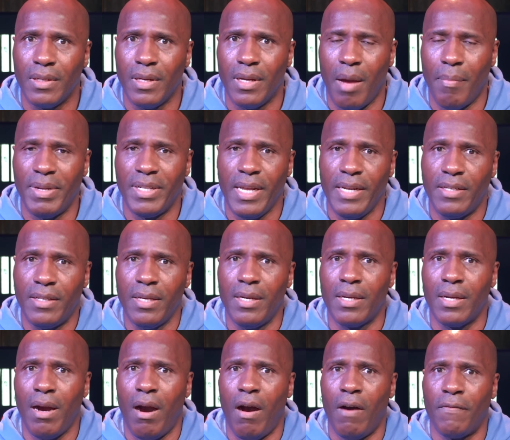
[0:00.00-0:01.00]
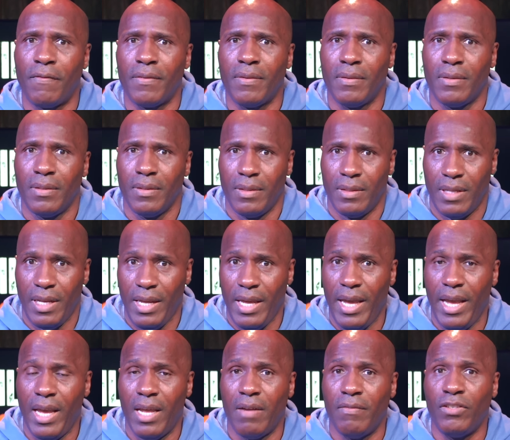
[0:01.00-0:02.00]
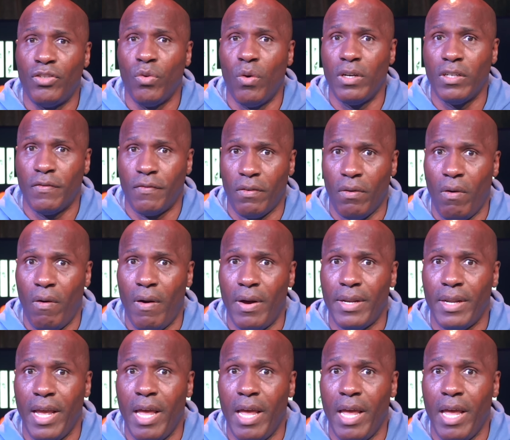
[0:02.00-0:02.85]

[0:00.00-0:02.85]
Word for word: I mean, they took off the head of George Floyd